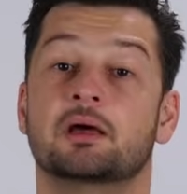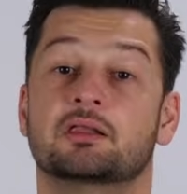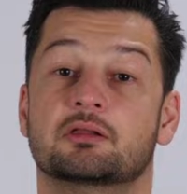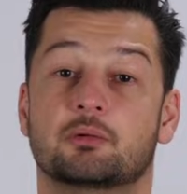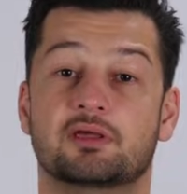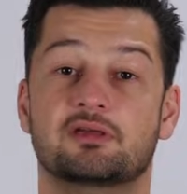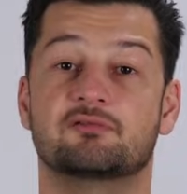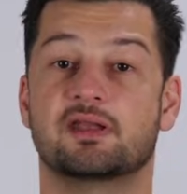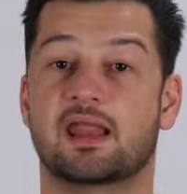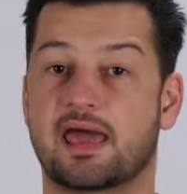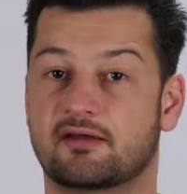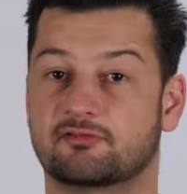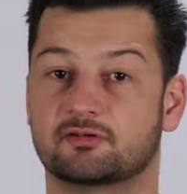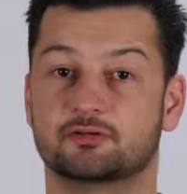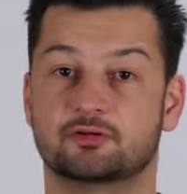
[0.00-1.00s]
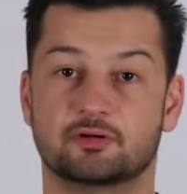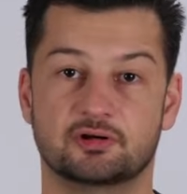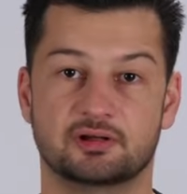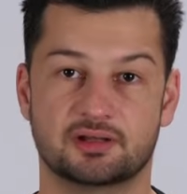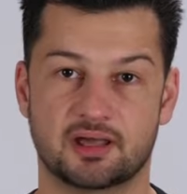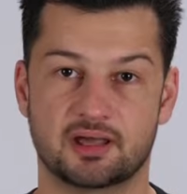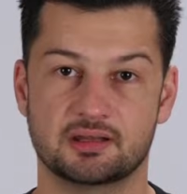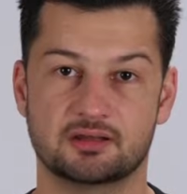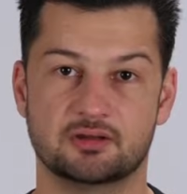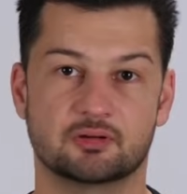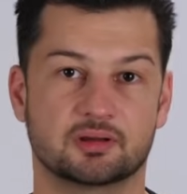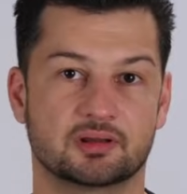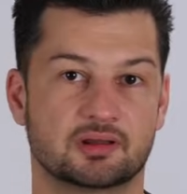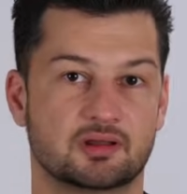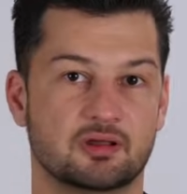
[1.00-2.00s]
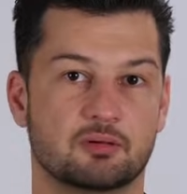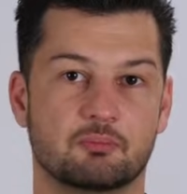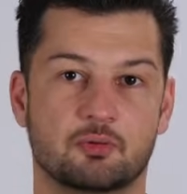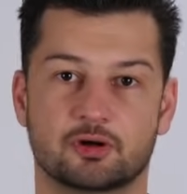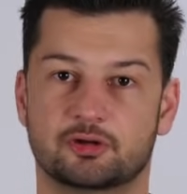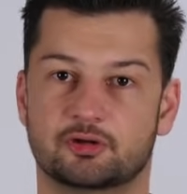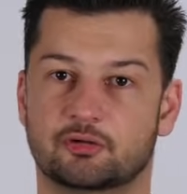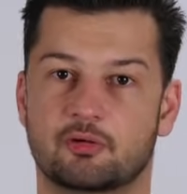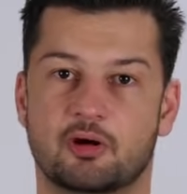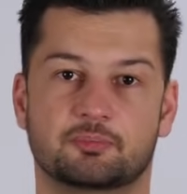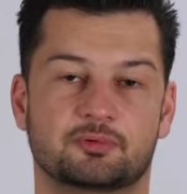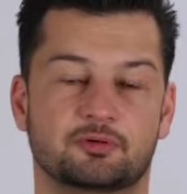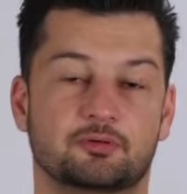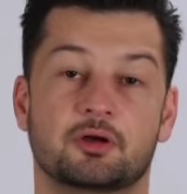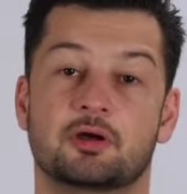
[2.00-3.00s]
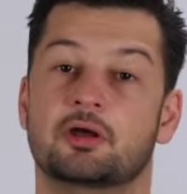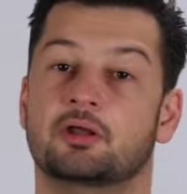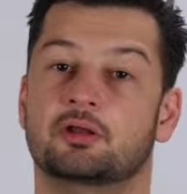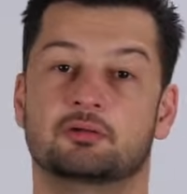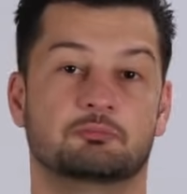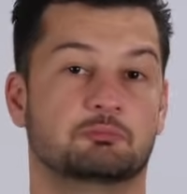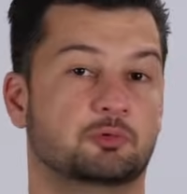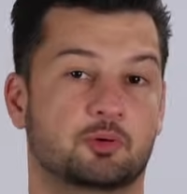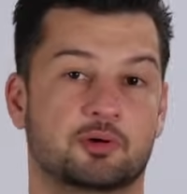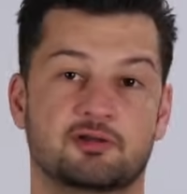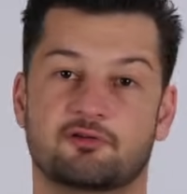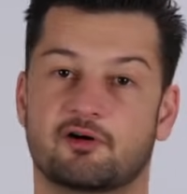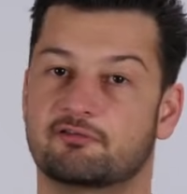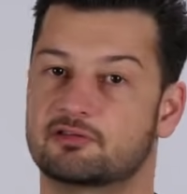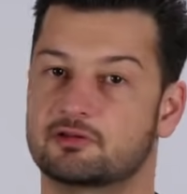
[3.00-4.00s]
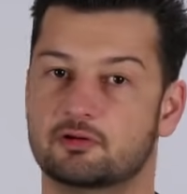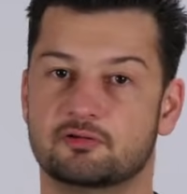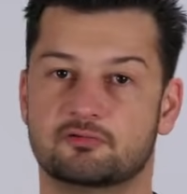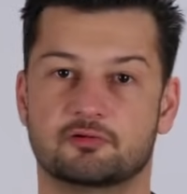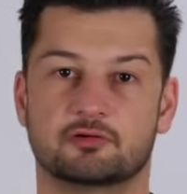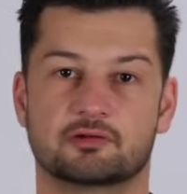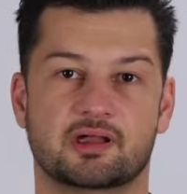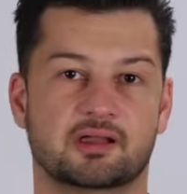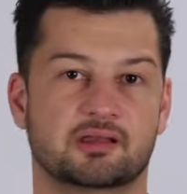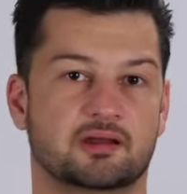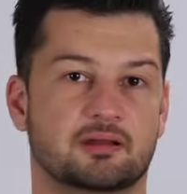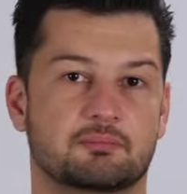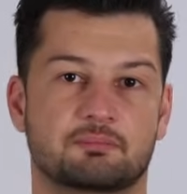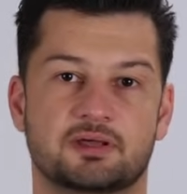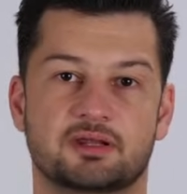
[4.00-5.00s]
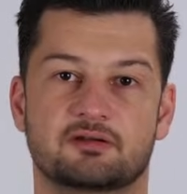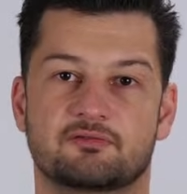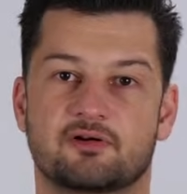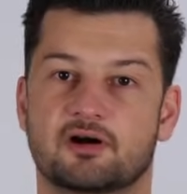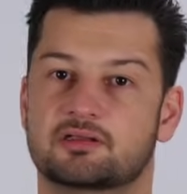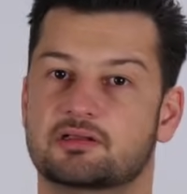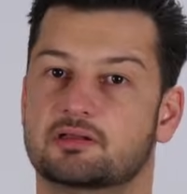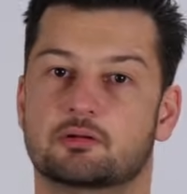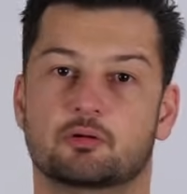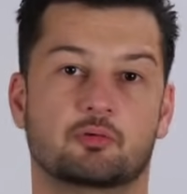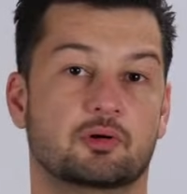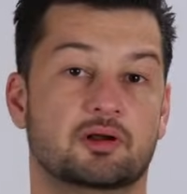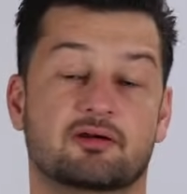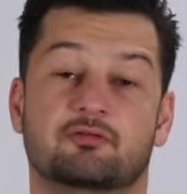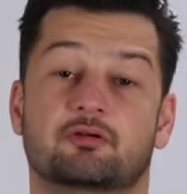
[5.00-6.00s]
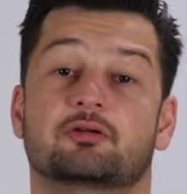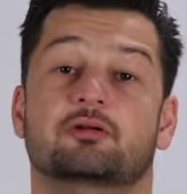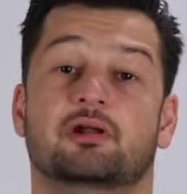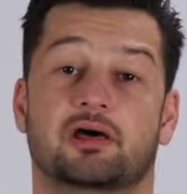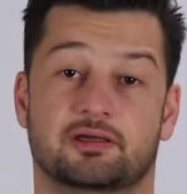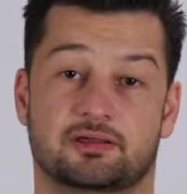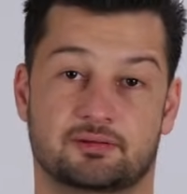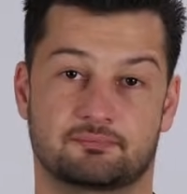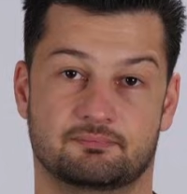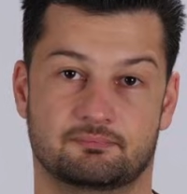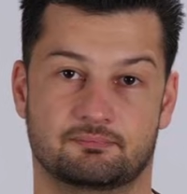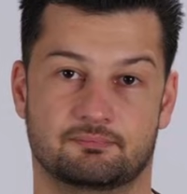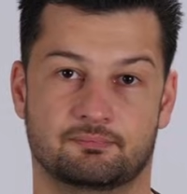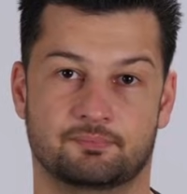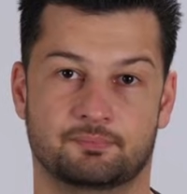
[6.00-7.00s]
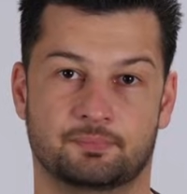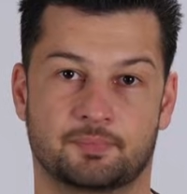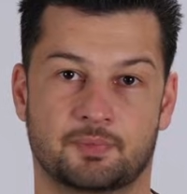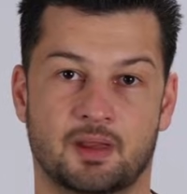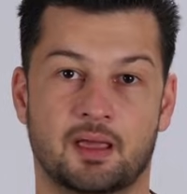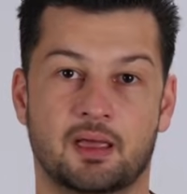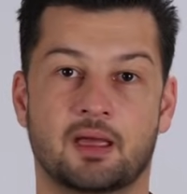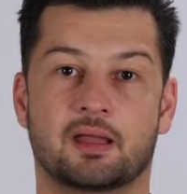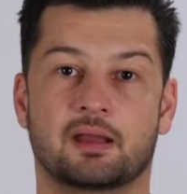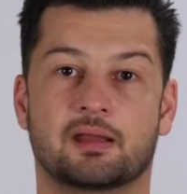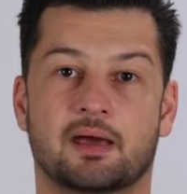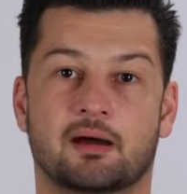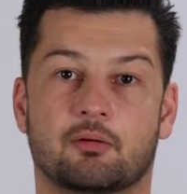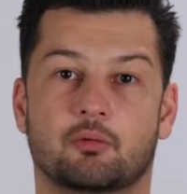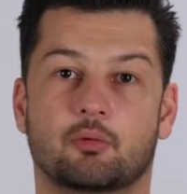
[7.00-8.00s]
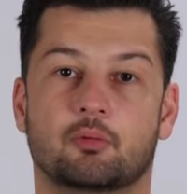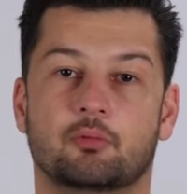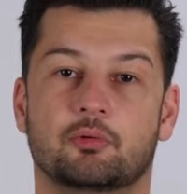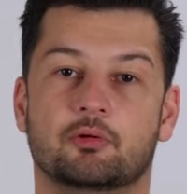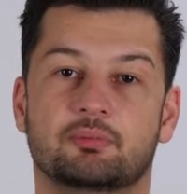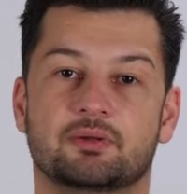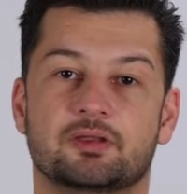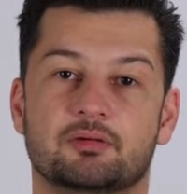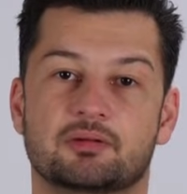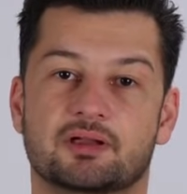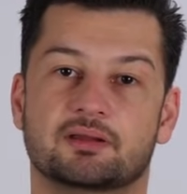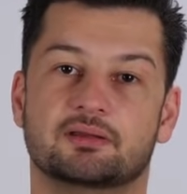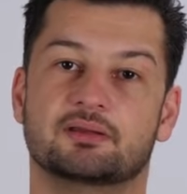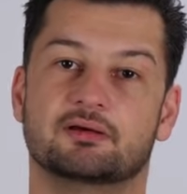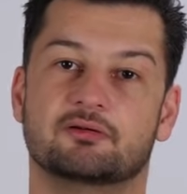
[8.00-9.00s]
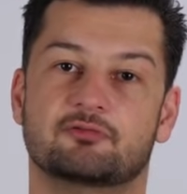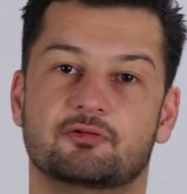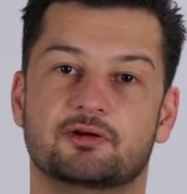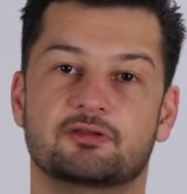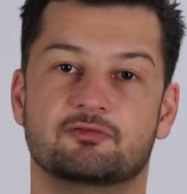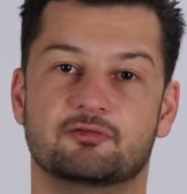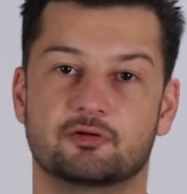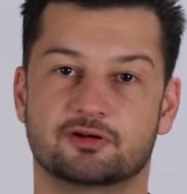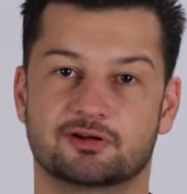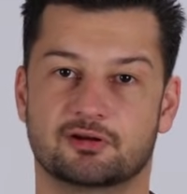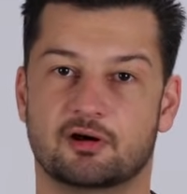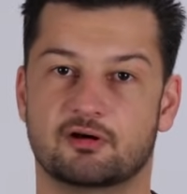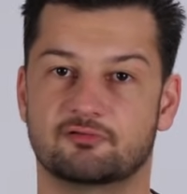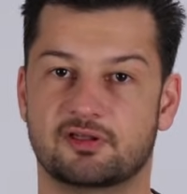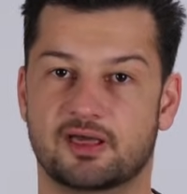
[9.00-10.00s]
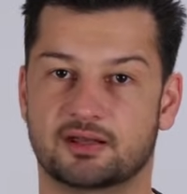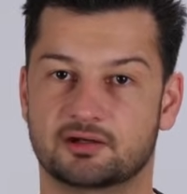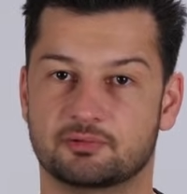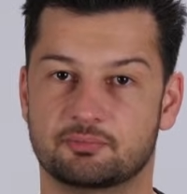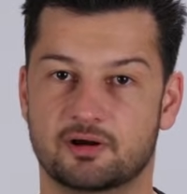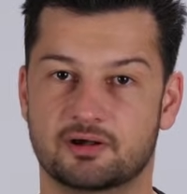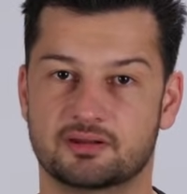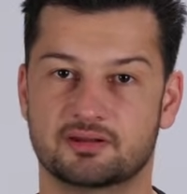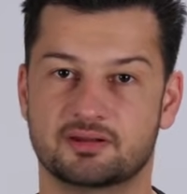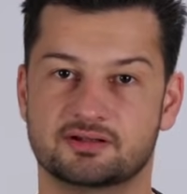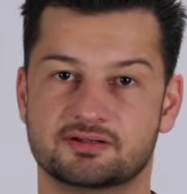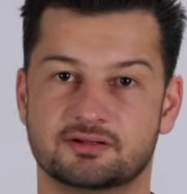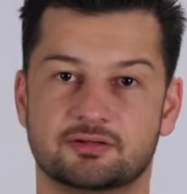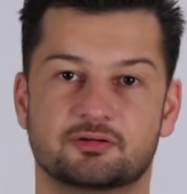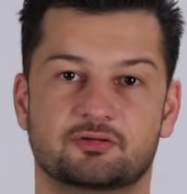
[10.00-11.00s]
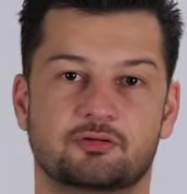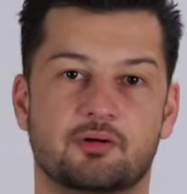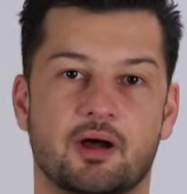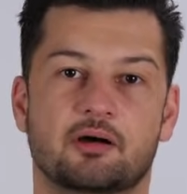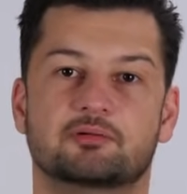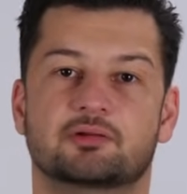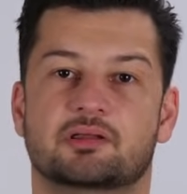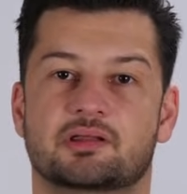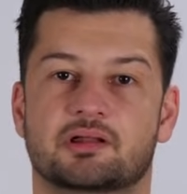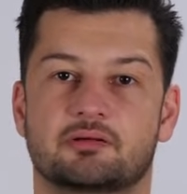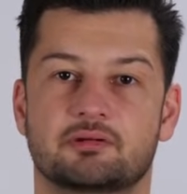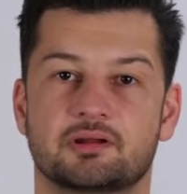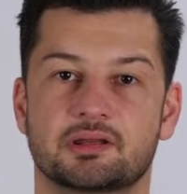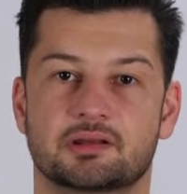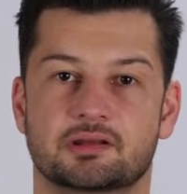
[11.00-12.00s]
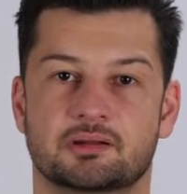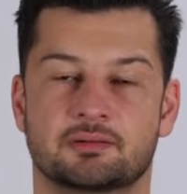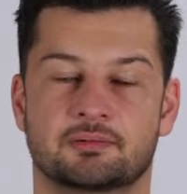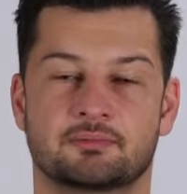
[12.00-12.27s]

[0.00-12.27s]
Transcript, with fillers: So even after 30 days, you can still monitor up to 25 servers, SNMP devices, or whatever you like. Now, we'll be using the free version of the Enterprise Edition throughout the series.